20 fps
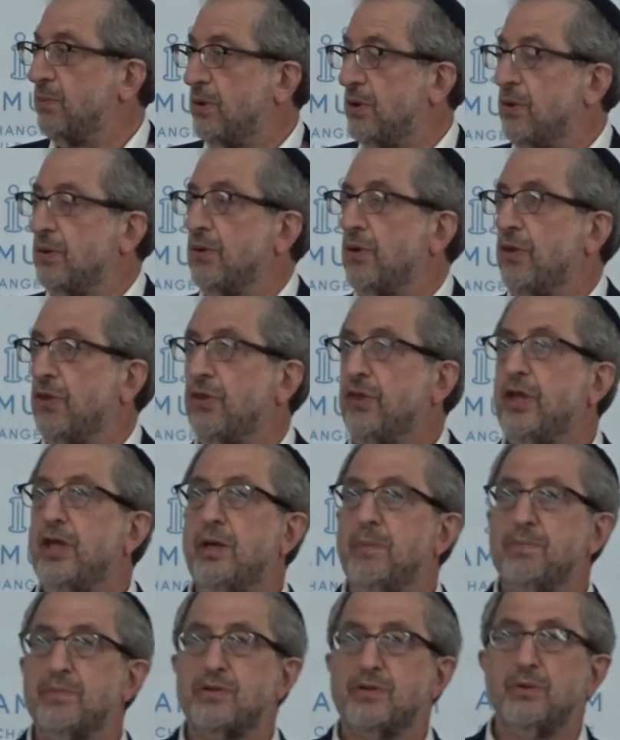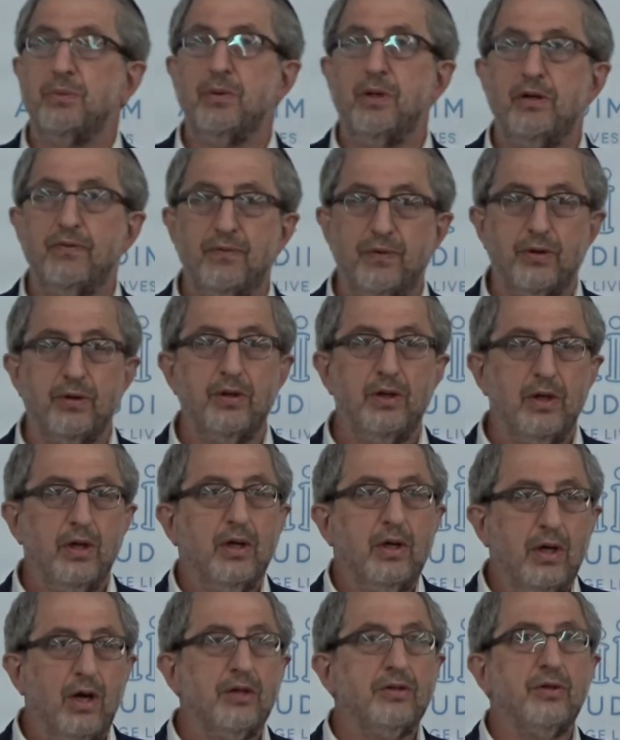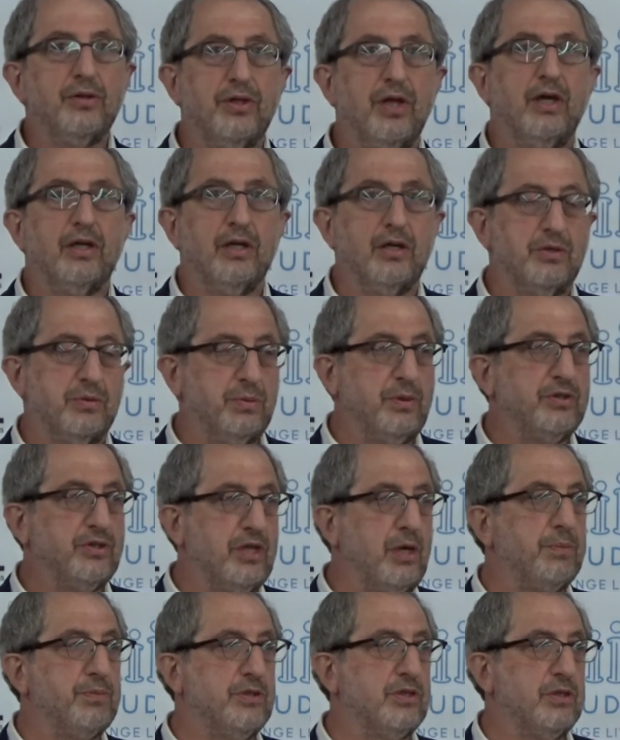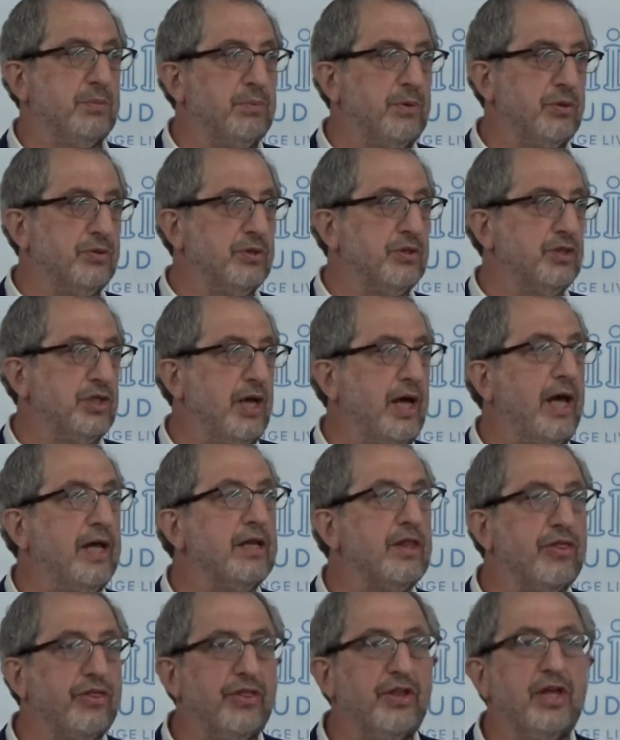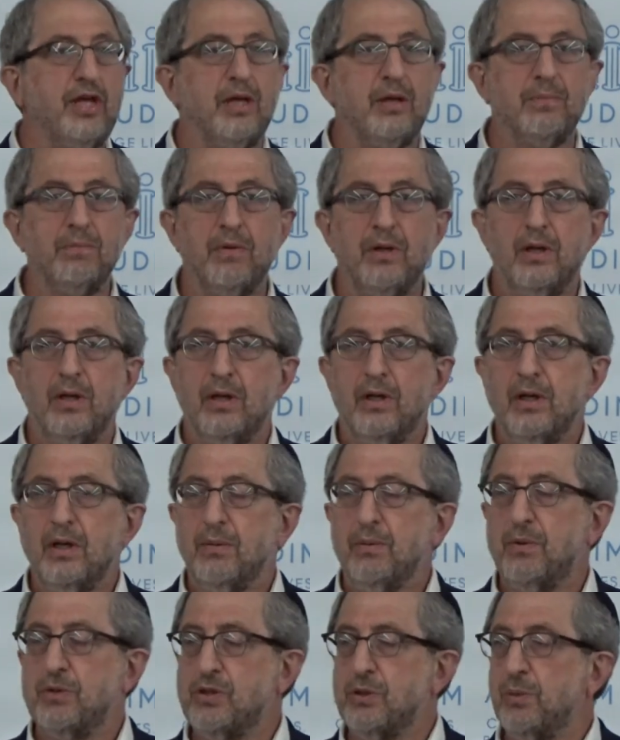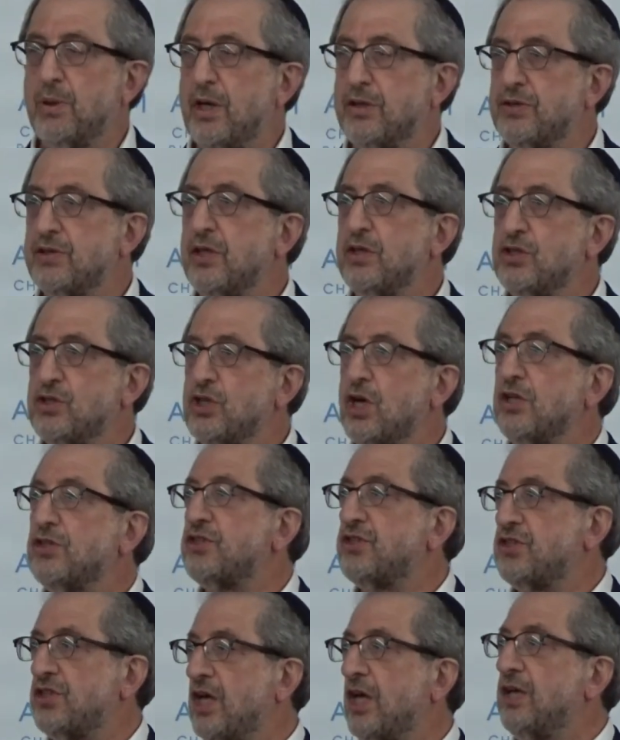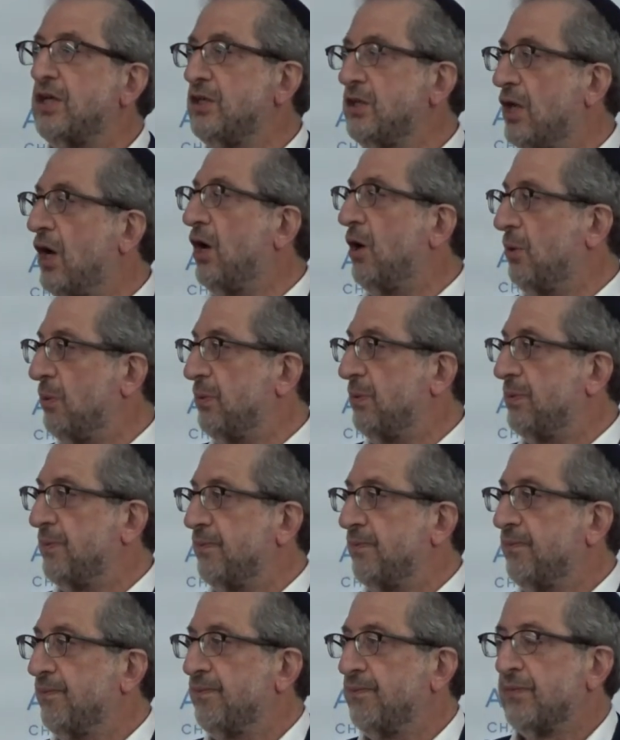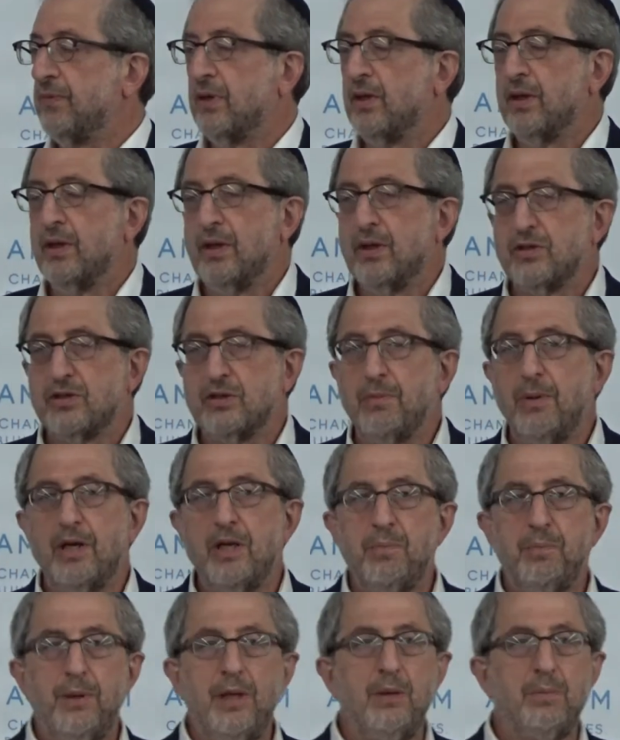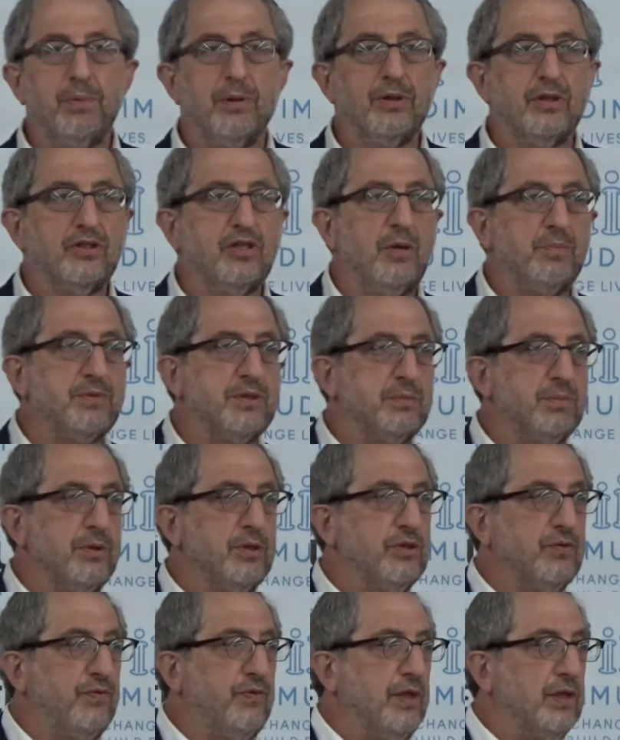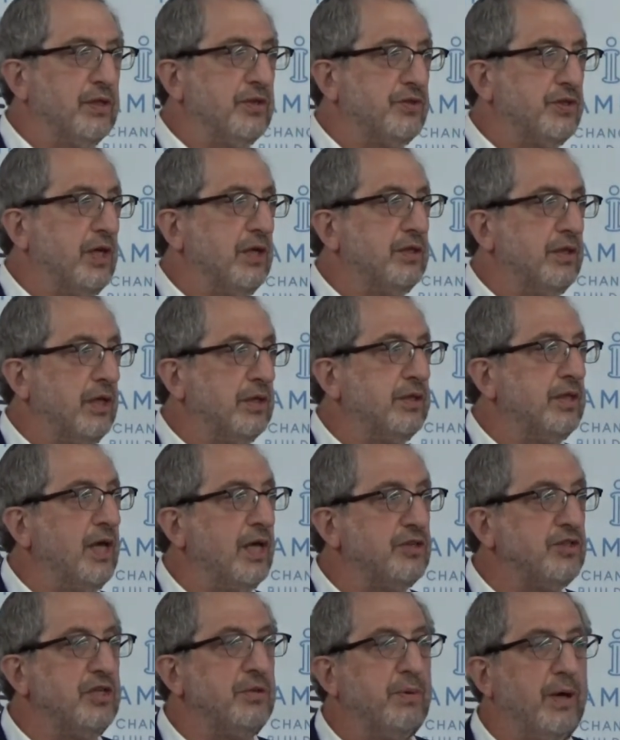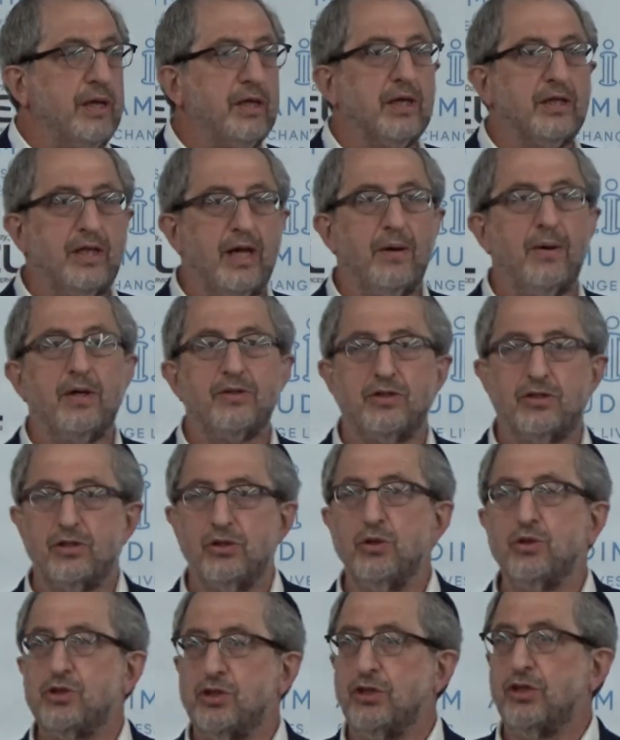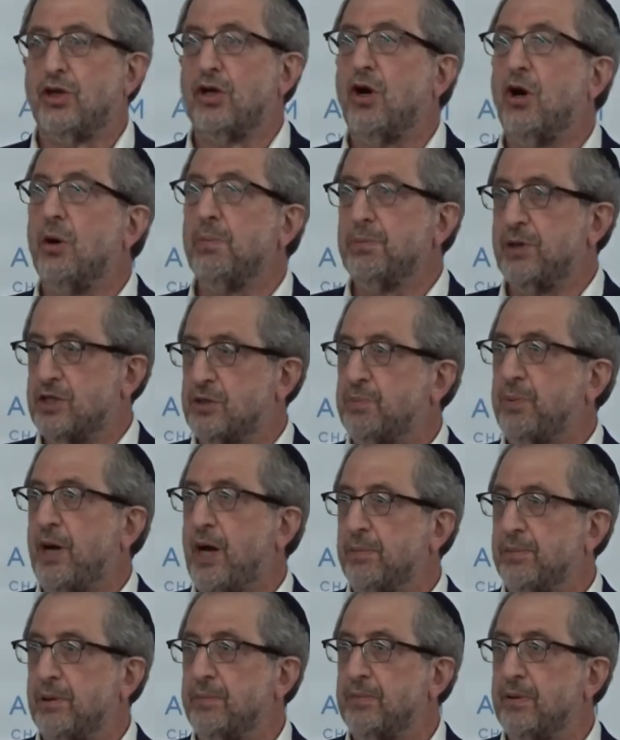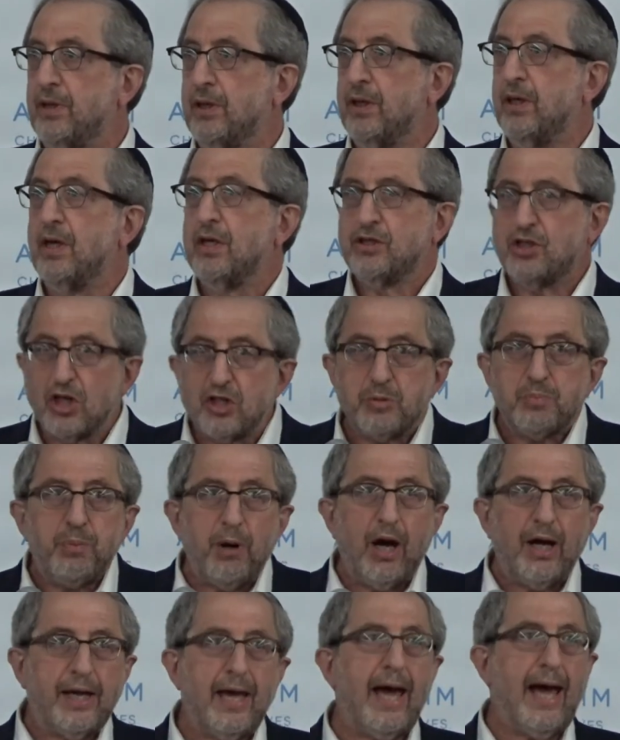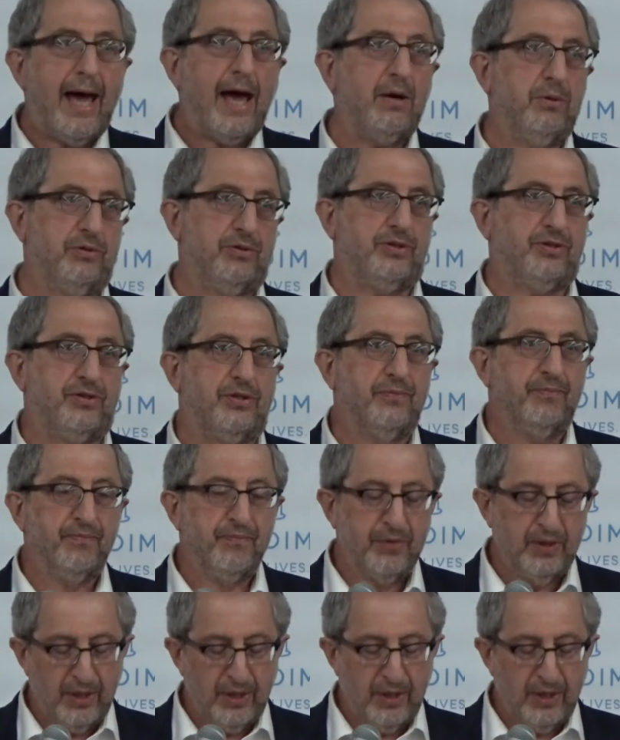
one of her themes, or one of her undertakings was substance abuse, and she had a theme which was just say no. So many people in the substance abuse field said that Nancy Reagan now has a solution to the homeless problem. Just buy a house.